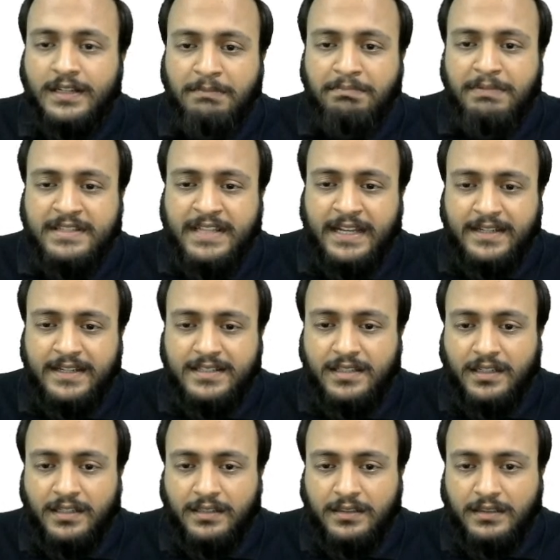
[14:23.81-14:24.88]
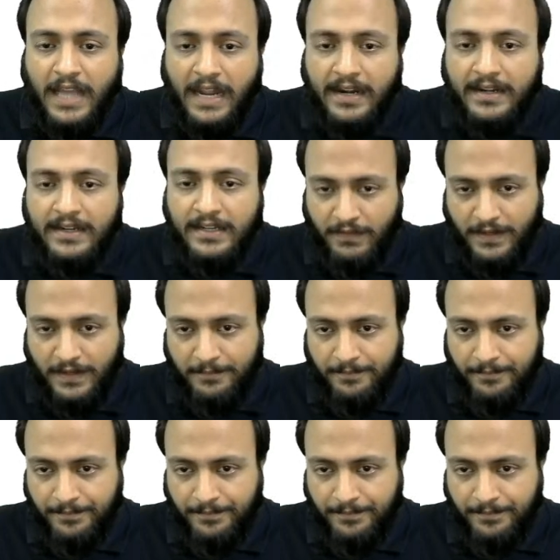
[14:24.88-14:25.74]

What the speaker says: represents the Tandava.